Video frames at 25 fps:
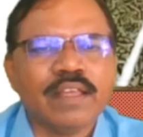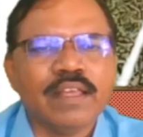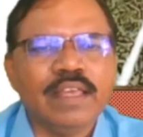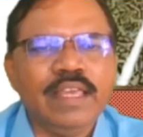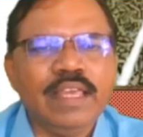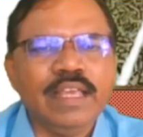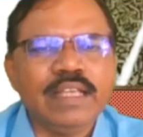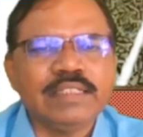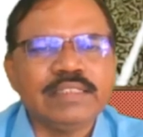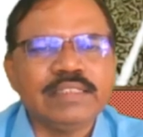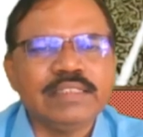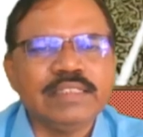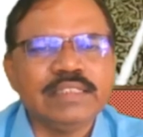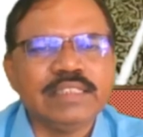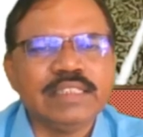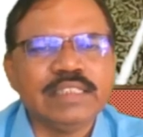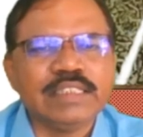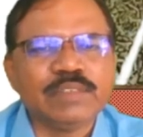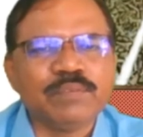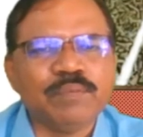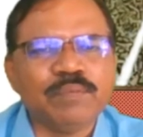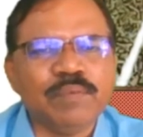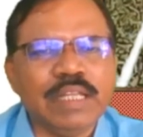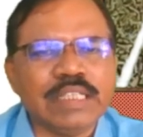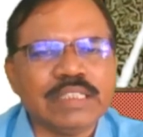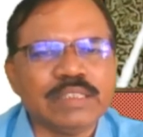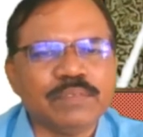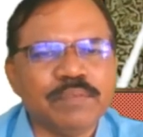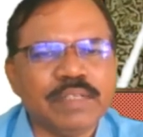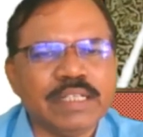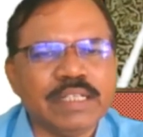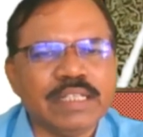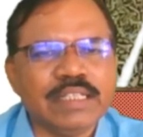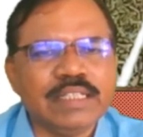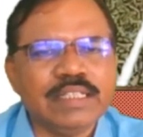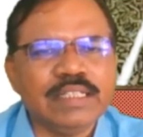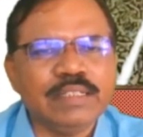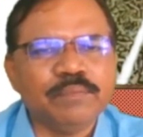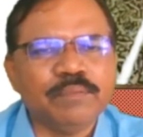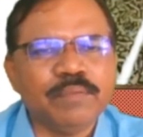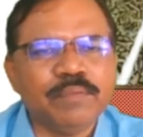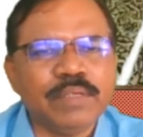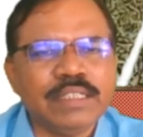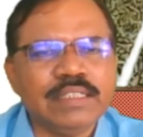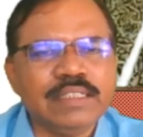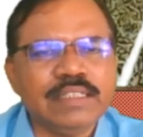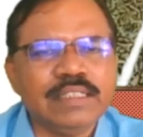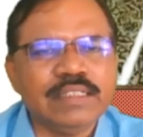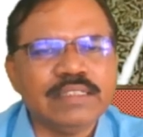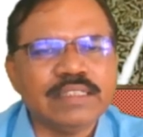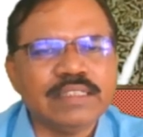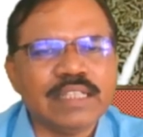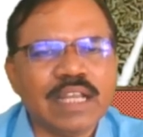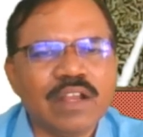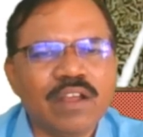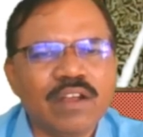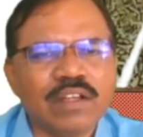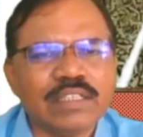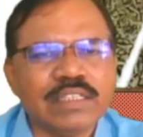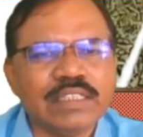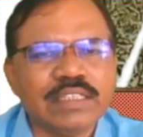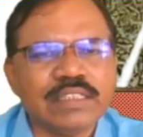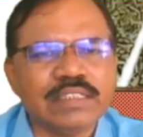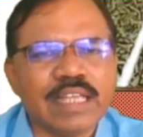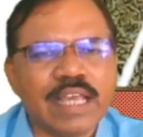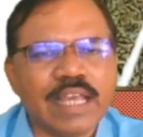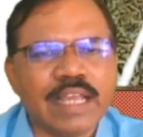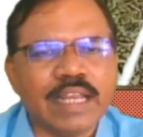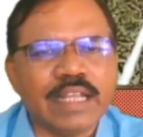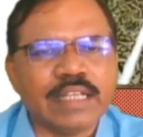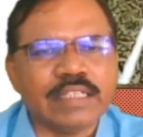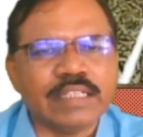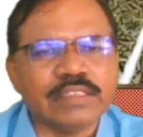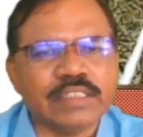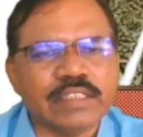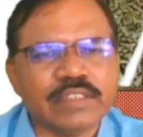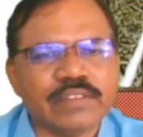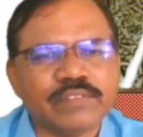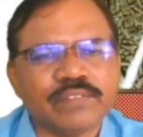x is displacement, but it is along this direction.